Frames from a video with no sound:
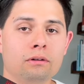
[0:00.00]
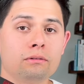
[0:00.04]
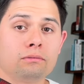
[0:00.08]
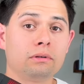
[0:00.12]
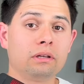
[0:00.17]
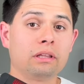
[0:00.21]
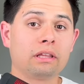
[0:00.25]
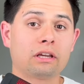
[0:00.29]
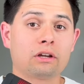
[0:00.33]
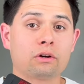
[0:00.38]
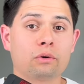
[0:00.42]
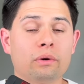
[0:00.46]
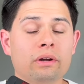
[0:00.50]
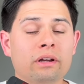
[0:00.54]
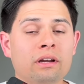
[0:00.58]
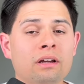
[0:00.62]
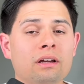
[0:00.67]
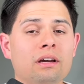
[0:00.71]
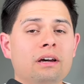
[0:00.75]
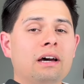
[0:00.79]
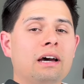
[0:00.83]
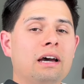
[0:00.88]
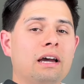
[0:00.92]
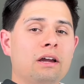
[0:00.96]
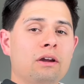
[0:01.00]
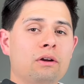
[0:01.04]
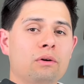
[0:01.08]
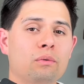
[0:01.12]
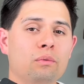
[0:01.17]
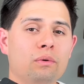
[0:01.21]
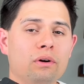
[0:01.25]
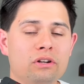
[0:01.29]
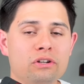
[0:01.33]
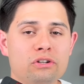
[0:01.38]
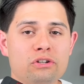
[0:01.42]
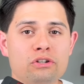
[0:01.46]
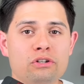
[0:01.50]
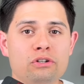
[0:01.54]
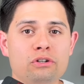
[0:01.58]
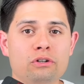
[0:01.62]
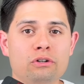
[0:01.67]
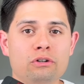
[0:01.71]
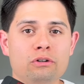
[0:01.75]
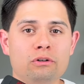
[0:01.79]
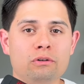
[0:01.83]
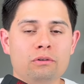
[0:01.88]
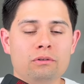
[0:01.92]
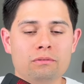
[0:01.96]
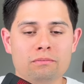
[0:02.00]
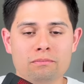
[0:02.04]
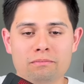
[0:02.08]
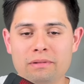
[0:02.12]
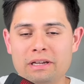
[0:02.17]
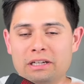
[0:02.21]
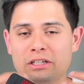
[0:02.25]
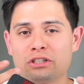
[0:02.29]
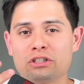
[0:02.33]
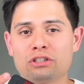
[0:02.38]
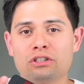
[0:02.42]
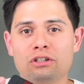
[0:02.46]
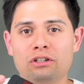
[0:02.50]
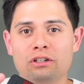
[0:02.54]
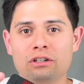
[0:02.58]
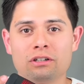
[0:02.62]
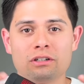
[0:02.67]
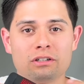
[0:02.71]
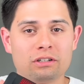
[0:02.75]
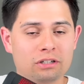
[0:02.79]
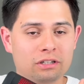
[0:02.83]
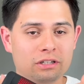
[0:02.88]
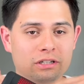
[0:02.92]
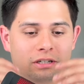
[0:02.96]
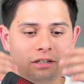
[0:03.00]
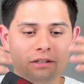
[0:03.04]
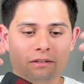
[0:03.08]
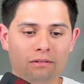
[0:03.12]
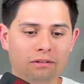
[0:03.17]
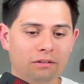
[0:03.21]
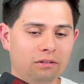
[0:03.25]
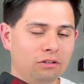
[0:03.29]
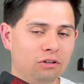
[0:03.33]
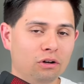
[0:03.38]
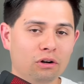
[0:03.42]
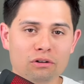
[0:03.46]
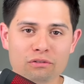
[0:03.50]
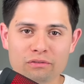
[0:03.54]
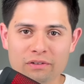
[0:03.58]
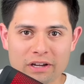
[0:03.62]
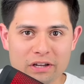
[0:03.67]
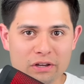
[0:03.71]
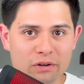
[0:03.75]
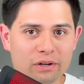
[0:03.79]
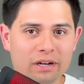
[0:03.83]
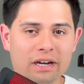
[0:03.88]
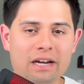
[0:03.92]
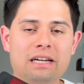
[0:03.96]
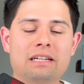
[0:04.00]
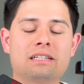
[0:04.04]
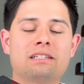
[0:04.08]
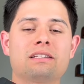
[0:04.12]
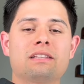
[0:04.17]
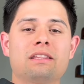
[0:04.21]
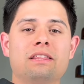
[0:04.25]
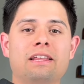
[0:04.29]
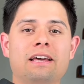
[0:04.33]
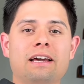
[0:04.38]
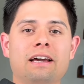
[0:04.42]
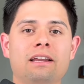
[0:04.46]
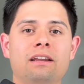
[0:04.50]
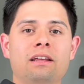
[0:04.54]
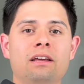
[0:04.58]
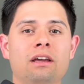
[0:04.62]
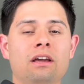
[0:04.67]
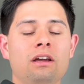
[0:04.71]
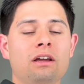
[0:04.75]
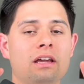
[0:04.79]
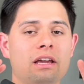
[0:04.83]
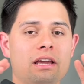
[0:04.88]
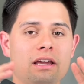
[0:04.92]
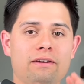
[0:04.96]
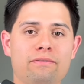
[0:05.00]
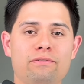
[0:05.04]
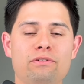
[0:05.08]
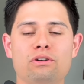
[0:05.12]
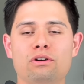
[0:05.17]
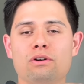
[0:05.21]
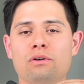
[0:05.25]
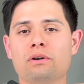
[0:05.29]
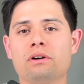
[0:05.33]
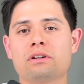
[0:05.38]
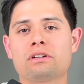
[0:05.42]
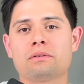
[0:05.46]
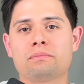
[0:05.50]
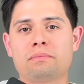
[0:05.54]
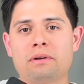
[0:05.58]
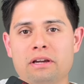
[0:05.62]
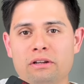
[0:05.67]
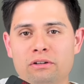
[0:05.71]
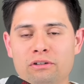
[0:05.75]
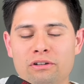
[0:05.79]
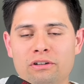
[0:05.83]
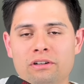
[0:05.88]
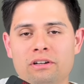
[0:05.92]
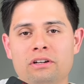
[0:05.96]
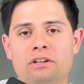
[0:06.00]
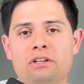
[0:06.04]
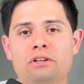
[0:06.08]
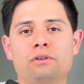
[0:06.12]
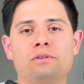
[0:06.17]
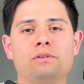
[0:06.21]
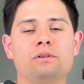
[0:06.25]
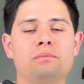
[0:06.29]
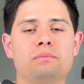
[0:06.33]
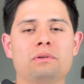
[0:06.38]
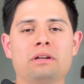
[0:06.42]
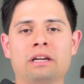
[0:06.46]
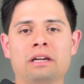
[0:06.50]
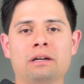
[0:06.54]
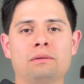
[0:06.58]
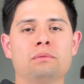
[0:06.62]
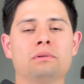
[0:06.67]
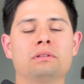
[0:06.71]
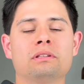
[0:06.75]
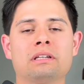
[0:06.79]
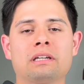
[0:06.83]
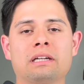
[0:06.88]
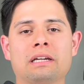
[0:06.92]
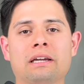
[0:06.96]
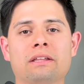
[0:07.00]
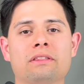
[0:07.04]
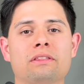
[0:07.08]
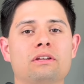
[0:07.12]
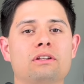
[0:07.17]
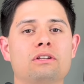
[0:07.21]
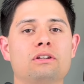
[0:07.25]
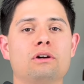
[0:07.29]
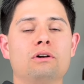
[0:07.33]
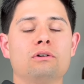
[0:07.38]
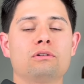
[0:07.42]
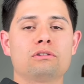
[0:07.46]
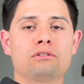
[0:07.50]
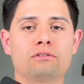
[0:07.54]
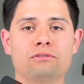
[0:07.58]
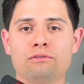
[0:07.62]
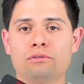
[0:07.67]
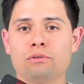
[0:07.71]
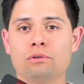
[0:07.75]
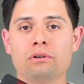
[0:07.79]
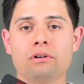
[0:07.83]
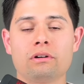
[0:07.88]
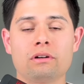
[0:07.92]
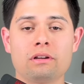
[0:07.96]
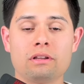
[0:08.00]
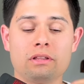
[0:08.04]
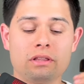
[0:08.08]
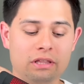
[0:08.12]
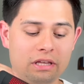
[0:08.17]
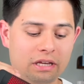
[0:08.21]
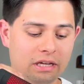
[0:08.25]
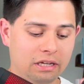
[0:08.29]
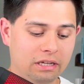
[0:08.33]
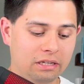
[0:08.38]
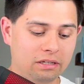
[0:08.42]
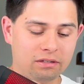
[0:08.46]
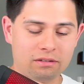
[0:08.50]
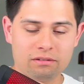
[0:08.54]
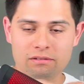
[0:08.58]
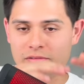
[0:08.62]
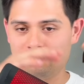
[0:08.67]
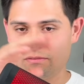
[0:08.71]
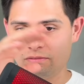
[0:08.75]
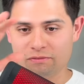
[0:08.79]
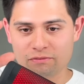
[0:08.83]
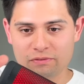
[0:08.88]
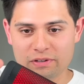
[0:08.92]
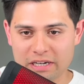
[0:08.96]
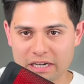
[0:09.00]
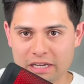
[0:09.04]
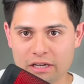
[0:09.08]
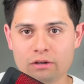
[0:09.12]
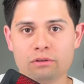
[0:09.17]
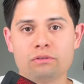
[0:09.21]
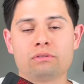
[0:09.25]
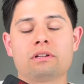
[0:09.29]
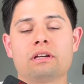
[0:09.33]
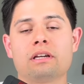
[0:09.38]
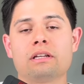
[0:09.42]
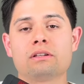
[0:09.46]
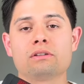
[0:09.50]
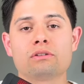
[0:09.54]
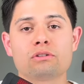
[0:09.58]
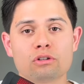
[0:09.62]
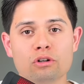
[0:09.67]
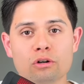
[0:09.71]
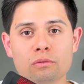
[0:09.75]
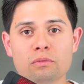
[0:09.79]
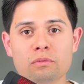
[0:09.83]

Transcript: Really quick, I want to make sure to notify you guys that if you go onto Patreon, you will be able to get the notes for these videos and so